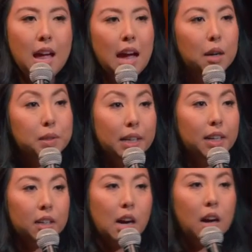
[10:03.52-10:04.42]
I was
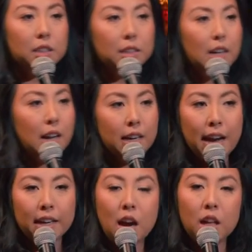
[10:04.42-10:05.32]
dating a guy
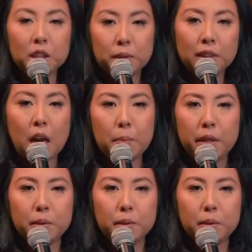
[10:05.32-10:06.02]
in college one time, and he was